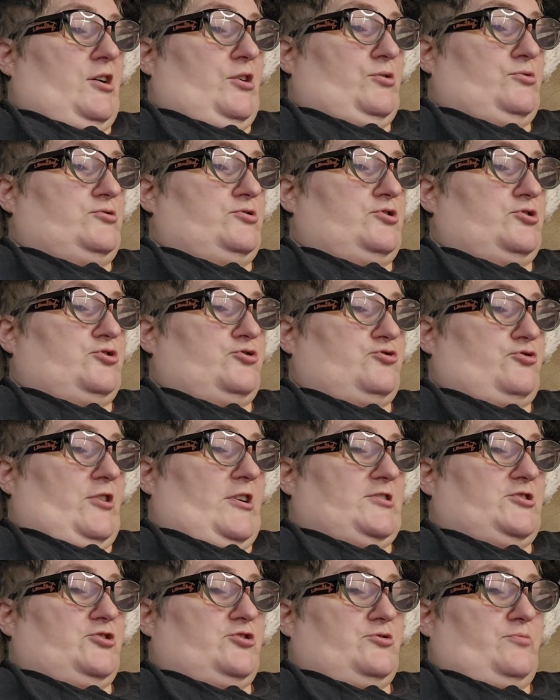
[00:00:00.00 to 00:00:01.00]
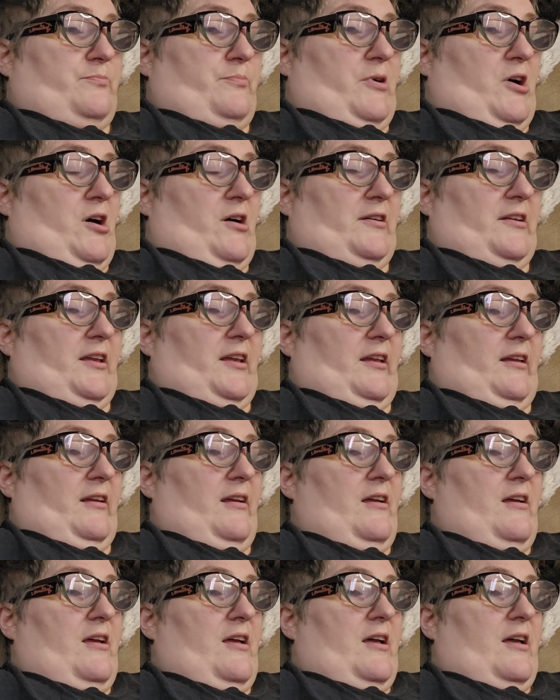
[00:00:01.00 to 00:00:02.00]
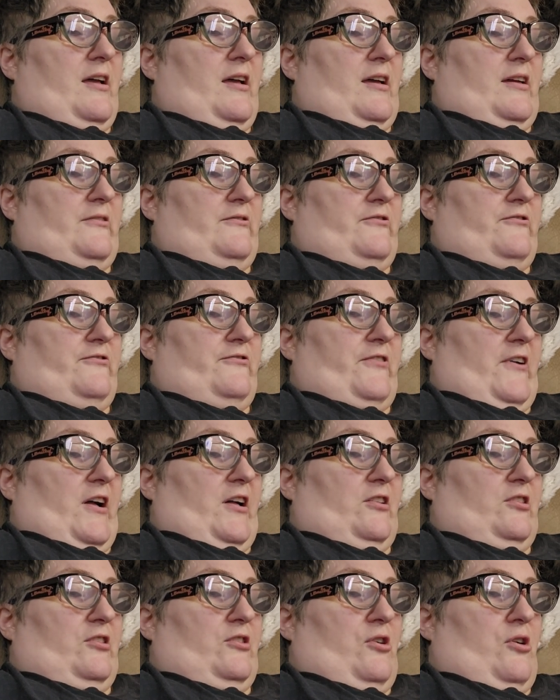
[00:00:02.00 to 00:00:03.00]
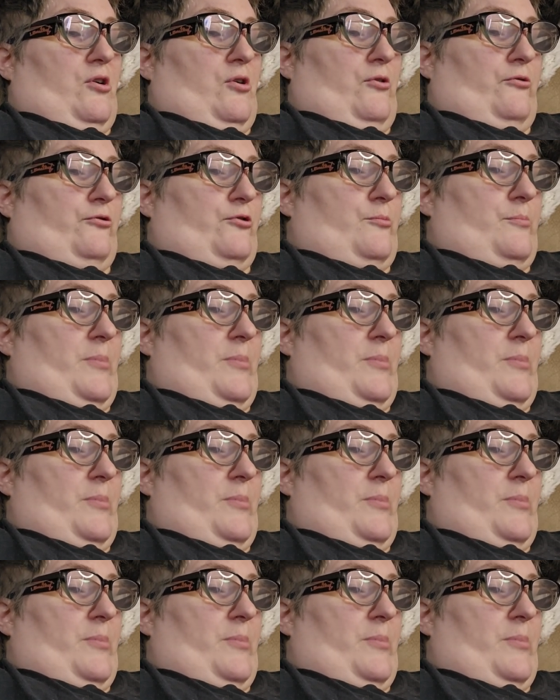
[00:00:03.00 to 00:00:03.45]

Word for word: outstretched body and fell over